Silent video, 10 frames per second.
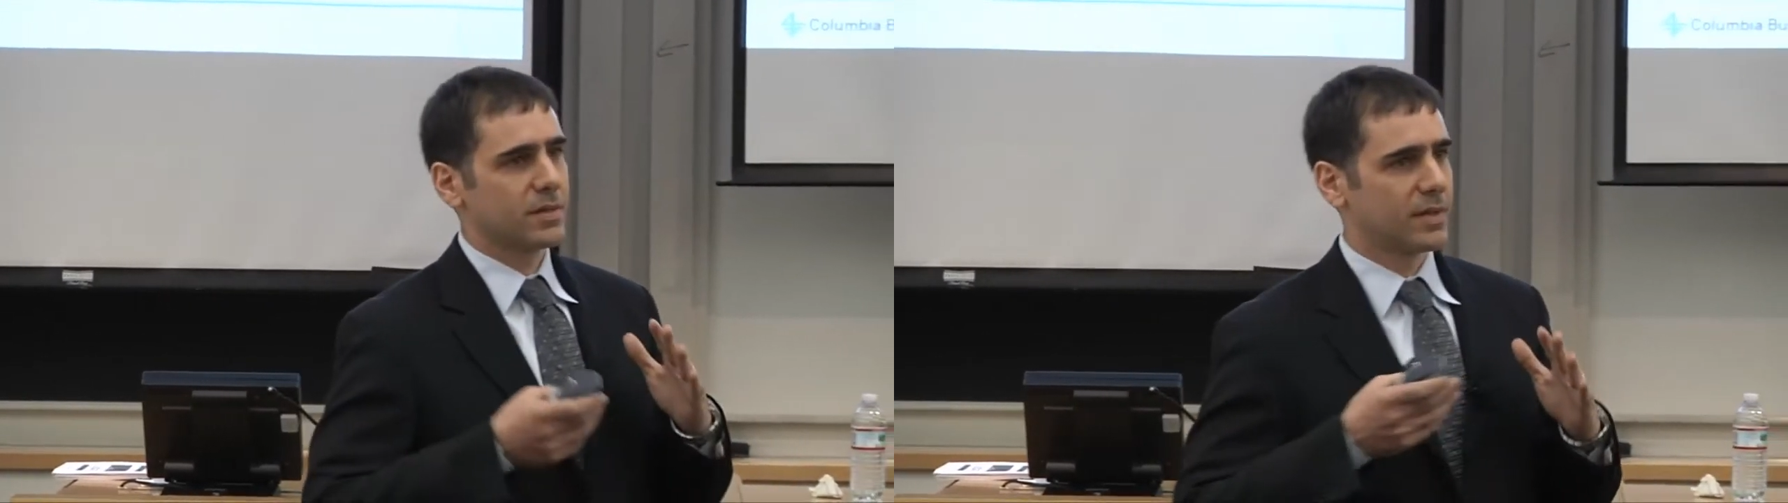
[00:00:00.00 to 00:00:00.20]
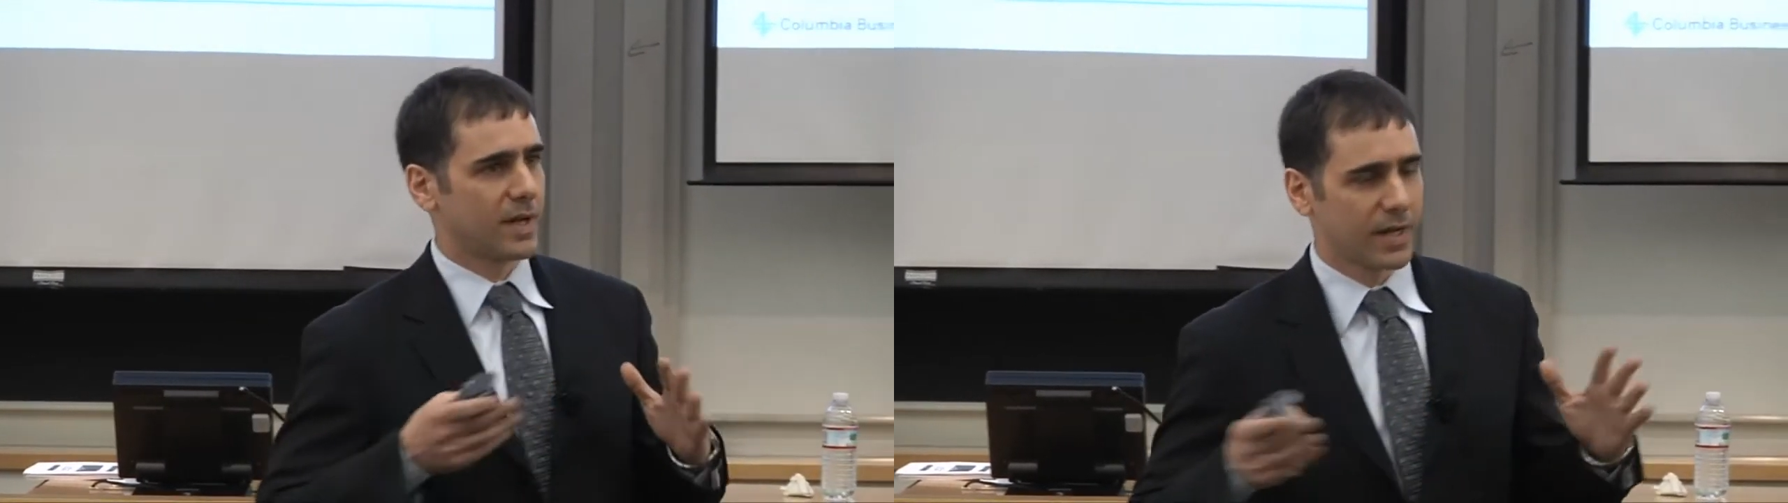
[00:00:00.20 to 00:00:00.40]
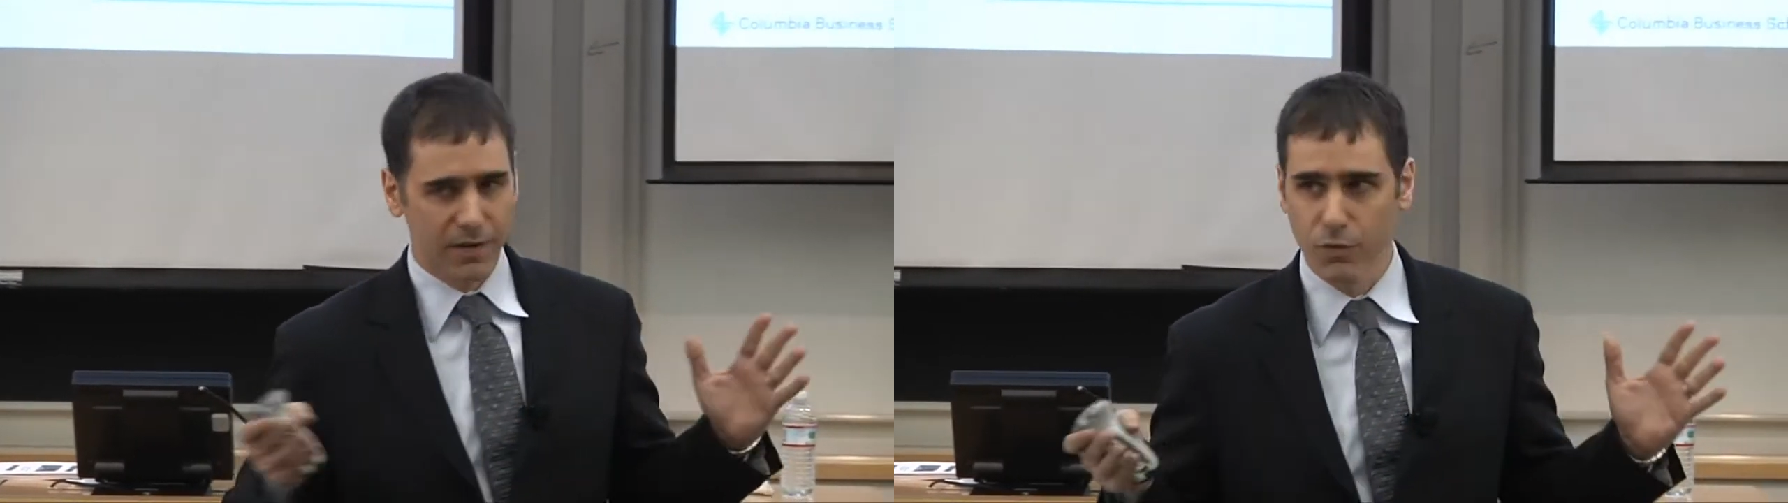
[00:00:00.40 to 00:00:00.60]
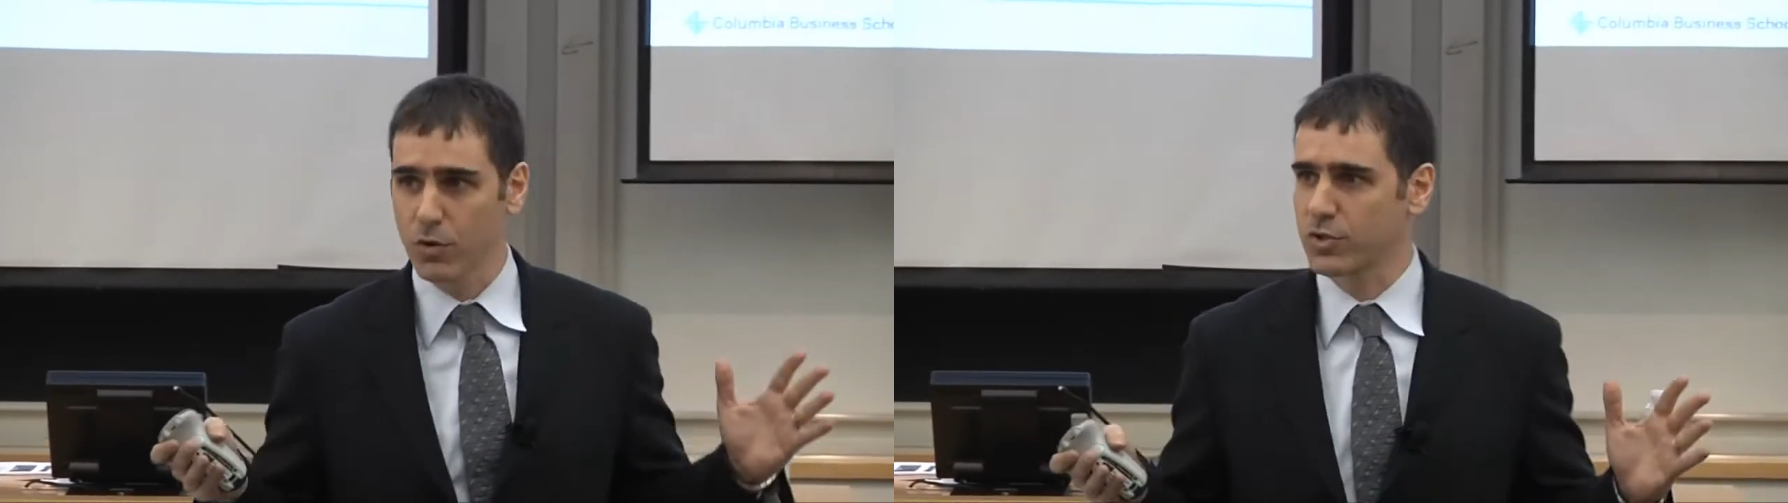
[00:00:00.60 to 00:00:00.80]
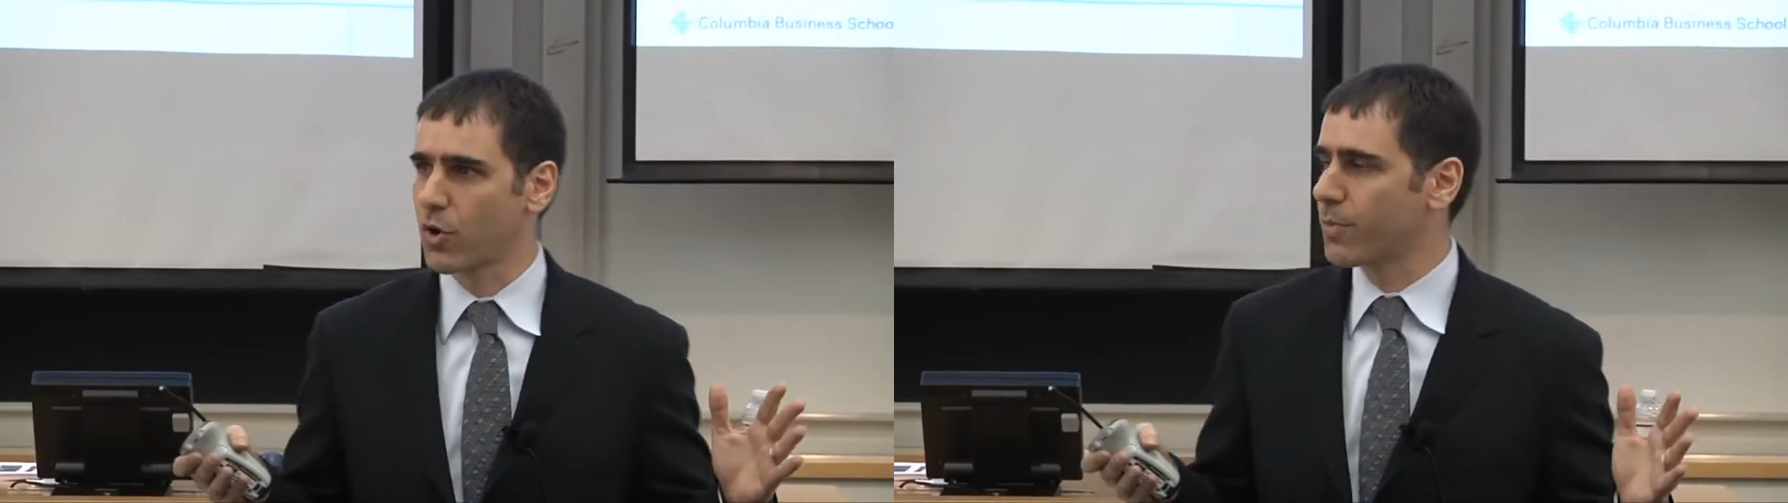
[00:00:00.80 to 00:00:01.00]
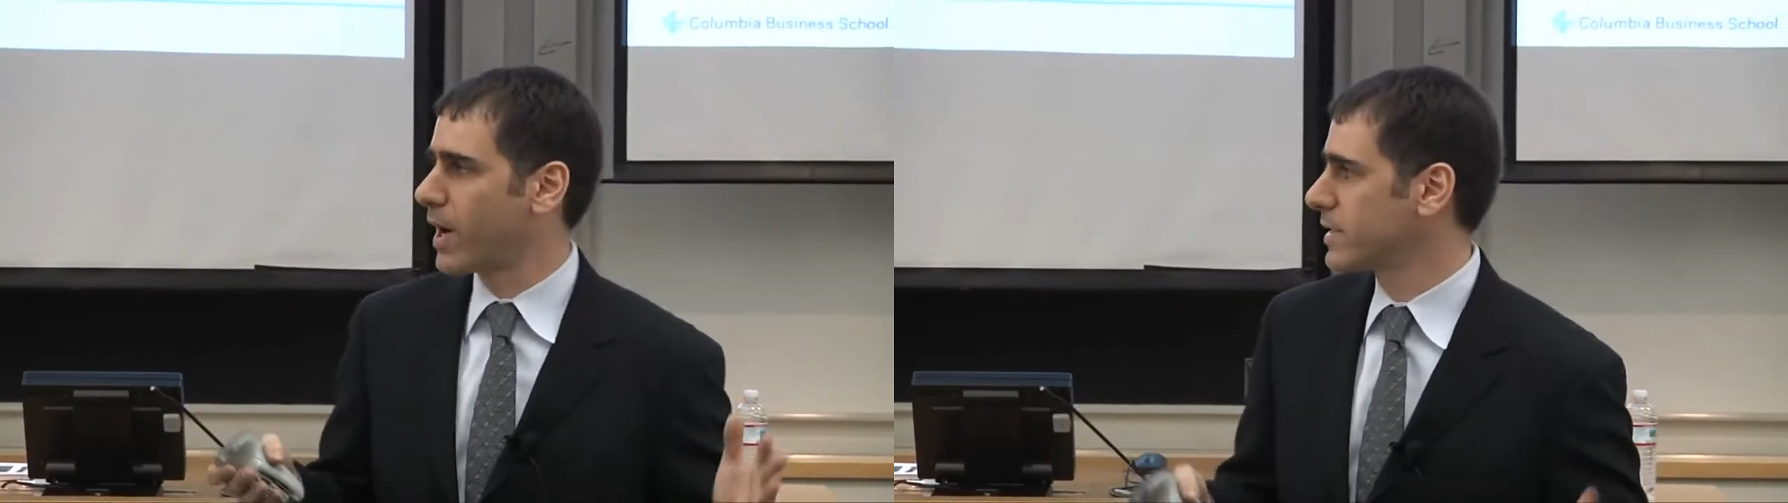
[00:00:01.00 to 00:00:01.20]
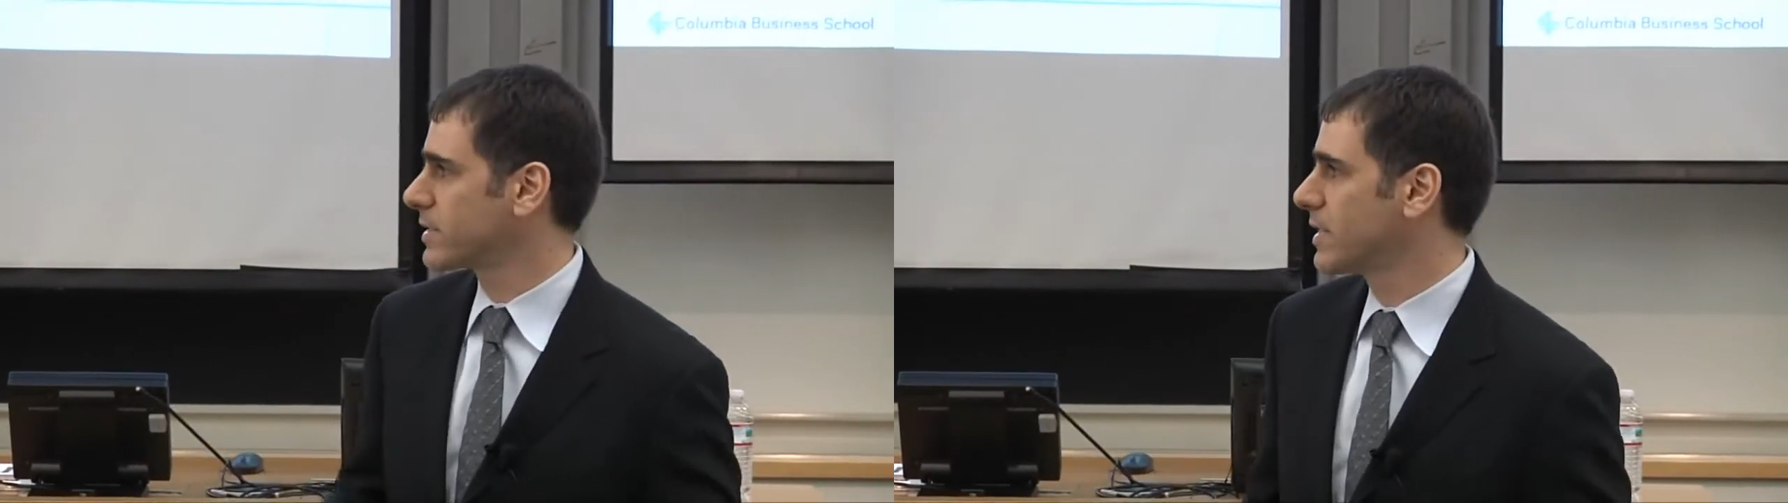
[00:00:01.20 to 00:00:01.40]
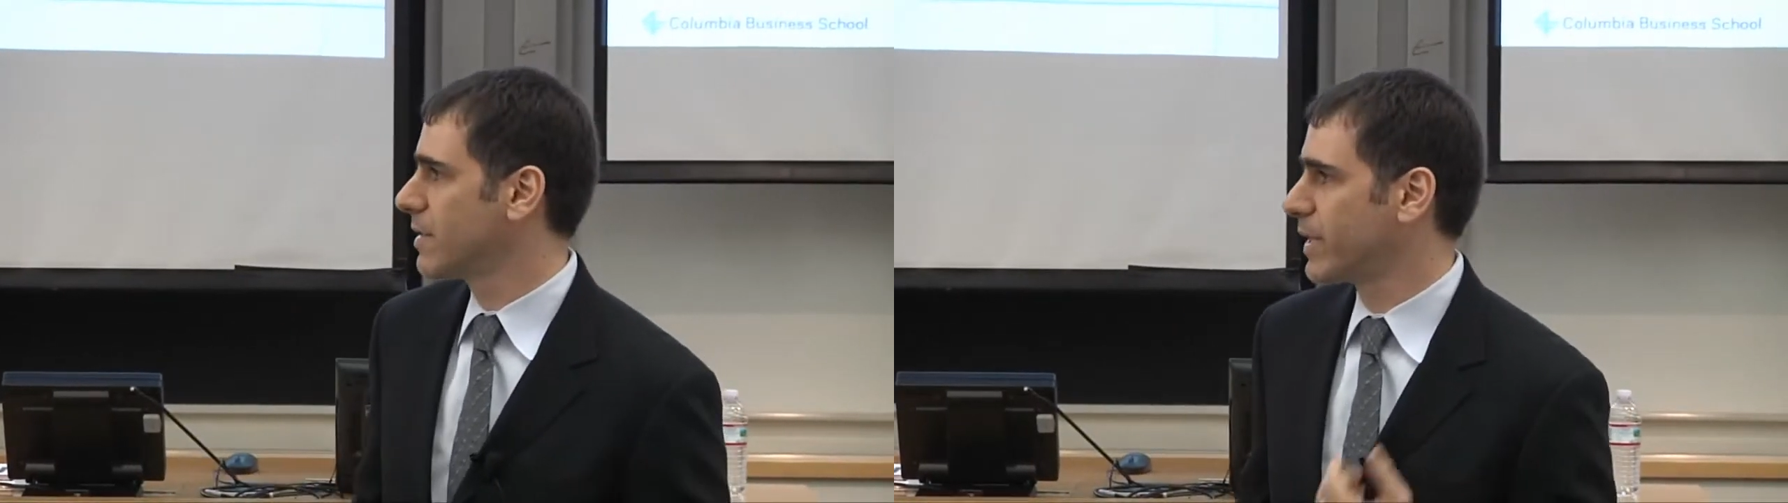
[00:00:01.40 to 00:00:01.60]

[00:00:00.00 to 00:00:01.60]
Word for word: They have no stock price,